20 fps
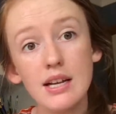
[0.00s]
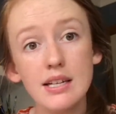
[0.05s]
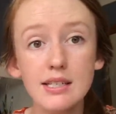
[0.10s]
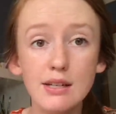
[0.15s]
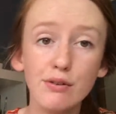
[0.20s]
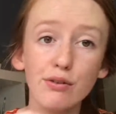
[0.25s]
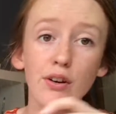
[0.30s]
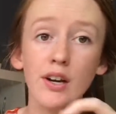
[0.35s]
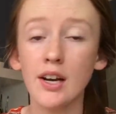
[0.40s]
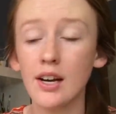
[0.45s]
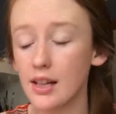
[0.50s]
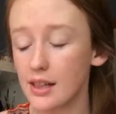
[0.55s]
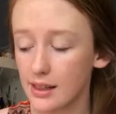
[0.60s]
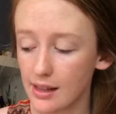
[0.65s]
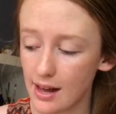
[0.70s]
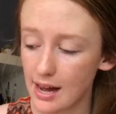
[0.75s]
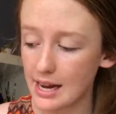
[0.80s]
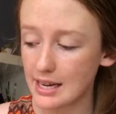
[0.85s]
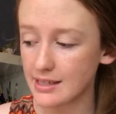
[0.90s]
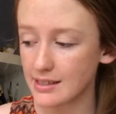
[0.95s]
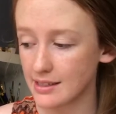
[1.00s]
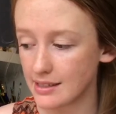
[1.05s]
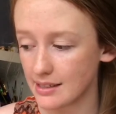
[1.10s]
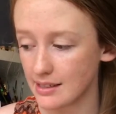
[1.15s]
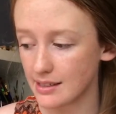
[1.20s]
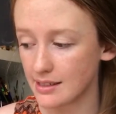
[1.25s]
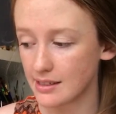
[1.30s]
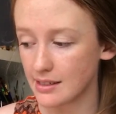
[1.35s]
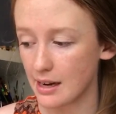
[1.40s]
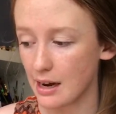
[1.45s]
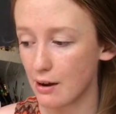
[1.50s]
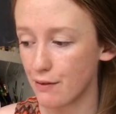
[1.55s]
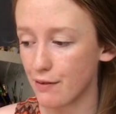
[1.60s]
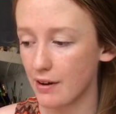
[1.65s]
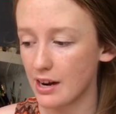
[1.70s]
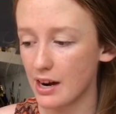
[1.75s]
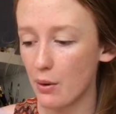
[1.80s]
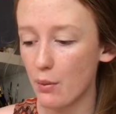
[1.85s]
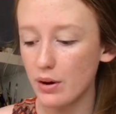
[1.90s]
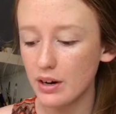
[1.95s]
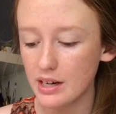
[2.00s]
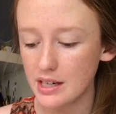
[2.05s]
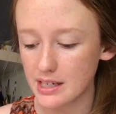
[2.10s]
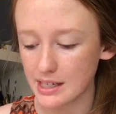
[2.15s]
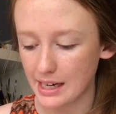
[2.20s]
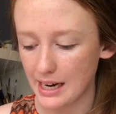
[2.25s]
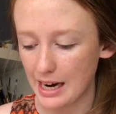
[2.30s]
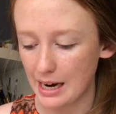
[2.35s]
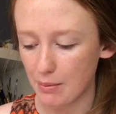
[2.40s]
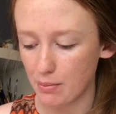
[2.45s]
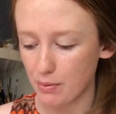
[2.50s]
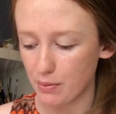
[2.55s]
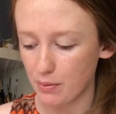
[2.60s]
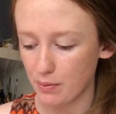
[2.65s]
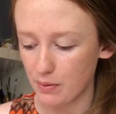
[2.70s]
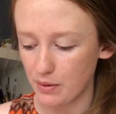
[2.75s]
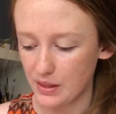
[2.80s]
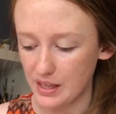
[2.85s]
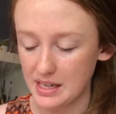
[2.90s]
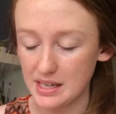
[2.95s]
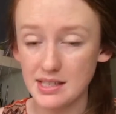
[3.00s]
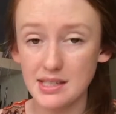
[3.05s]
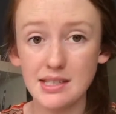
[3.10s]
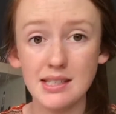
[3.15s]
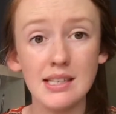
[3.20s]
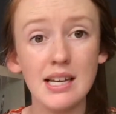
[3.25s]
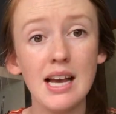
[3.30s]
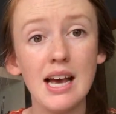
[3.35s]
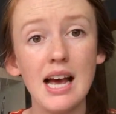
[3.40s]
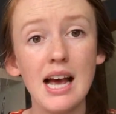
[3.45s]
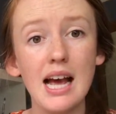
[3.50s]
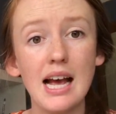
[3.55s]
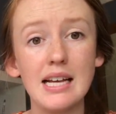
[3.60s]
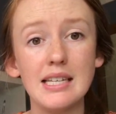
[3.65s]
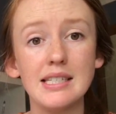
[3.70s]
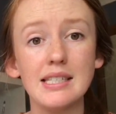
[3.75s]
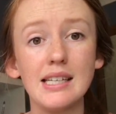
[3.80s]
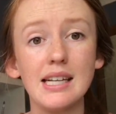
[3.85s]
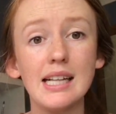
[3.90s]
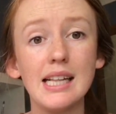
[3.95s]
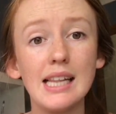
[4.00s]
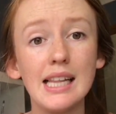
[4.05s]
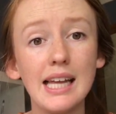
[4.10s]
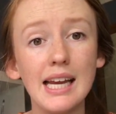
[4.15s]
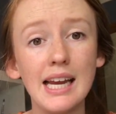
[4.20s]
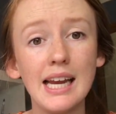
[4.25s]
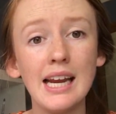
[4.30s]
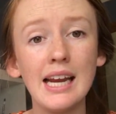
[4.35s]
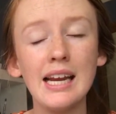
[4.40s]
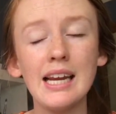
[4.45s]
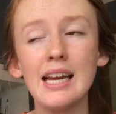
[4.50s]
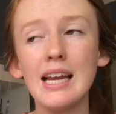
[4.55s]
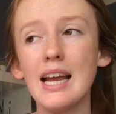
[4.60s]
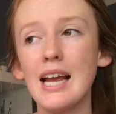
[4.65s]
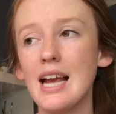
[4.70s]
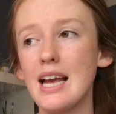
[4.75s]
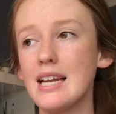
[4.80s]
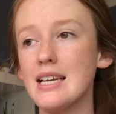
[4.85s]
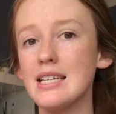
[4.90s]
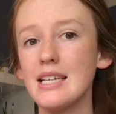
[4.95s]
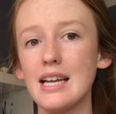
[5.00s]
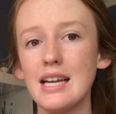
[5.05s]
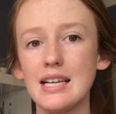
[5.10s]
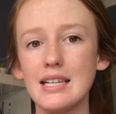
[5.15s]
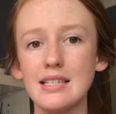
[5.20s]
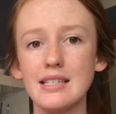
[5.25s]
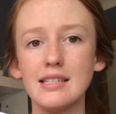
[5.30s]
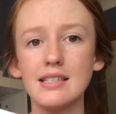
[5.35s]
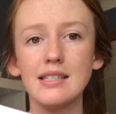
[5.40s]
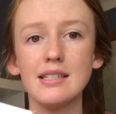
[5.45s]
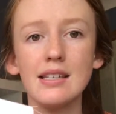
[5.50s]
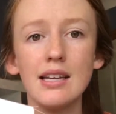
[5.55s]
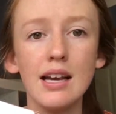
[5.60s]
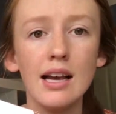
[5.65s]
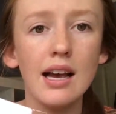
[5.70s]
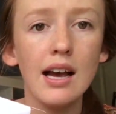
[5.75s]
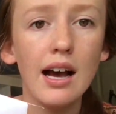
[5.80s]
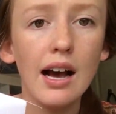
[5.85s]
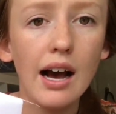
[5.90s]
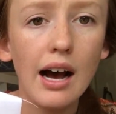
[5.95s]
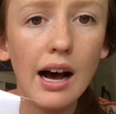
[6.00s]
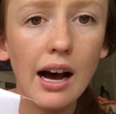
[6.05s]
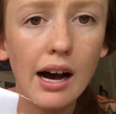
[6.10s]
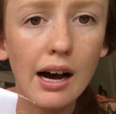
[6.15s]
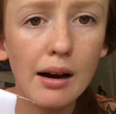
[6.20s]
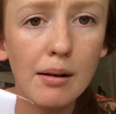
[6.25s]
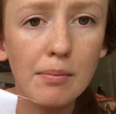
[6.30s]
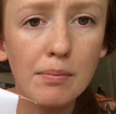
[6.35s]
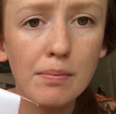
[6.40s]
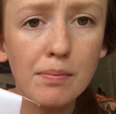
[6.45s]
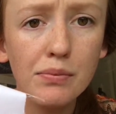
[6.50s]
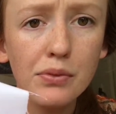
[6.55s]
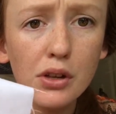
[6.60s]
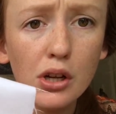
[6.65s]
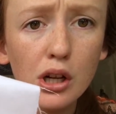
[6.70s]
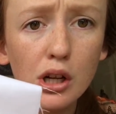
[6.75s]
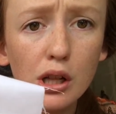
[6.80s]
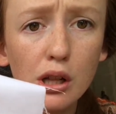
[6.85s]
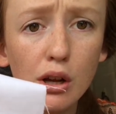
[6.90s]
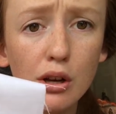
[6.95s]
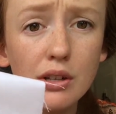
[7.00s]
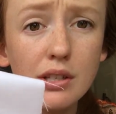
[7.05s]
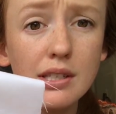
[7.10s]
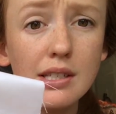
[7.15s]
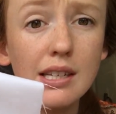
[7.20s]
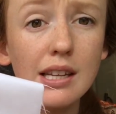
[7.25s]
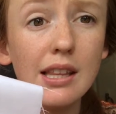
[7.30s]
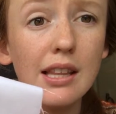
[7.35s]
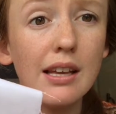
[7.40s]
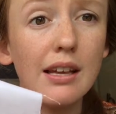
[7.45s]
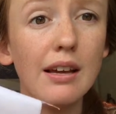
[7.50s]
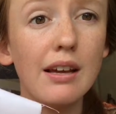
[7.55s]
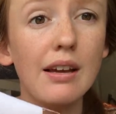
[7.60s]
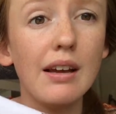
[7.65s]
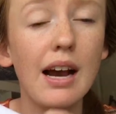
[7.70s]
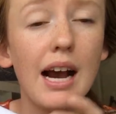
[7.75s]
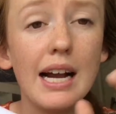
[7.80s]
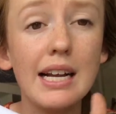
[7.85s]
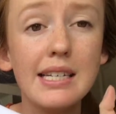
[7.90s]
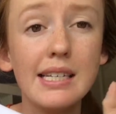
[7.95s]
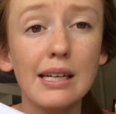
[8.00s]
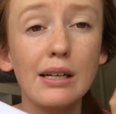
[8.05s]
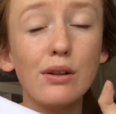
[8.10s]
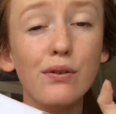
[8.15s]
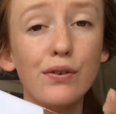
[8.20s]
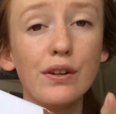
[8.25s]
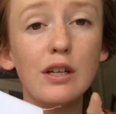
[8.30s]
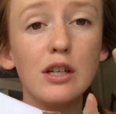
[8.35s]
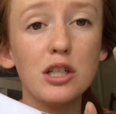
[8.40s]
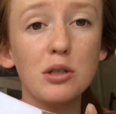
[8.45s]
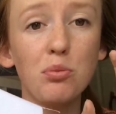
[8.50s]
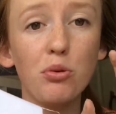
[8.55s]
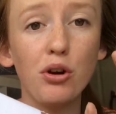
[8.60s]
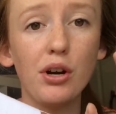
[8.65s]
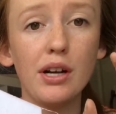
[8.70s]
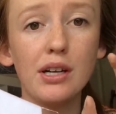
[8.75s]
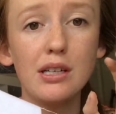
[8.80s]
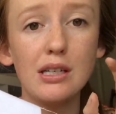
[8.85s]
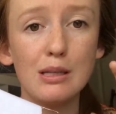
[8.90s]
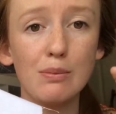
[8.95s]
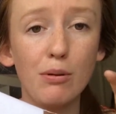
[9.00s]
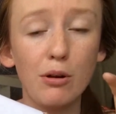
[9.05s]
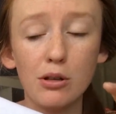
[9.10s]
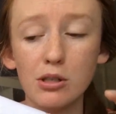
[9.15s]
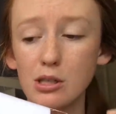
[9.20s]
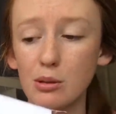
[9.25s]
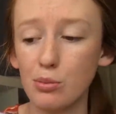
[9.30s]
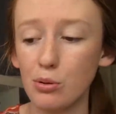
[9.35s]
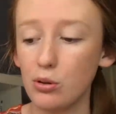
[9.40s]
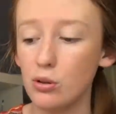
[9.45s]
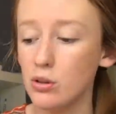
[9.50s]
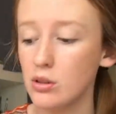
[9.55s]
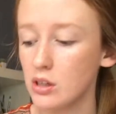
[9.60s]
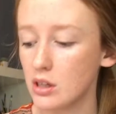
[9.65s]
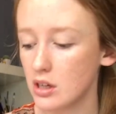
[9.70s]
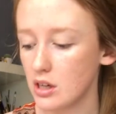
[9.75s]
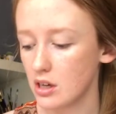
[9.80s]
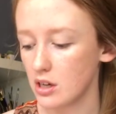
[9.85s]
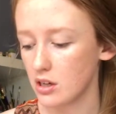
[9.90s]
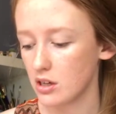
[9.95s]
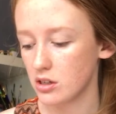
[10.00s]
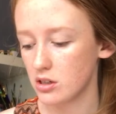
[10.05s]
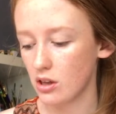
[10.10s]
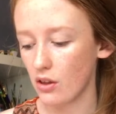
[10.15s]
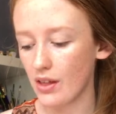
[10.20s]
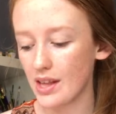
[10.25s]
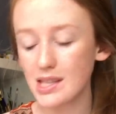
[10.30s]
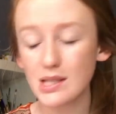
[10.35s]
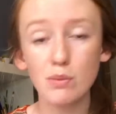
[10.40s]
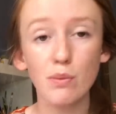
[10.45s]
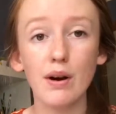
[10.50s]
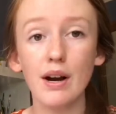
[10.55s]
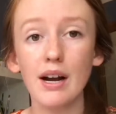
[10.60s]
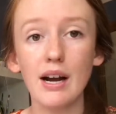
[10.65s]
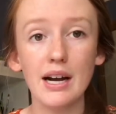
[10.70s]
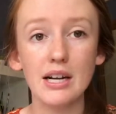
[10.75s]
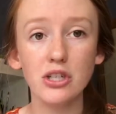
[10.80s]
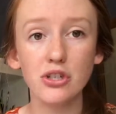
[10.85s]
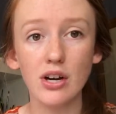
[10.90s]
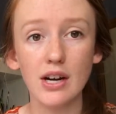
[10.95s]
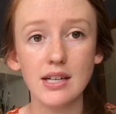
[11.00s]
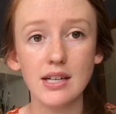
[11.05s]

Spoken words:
different lines and stuff, and I wanted to keep this as clean and as close to the ideal finished product as possible. So that's why I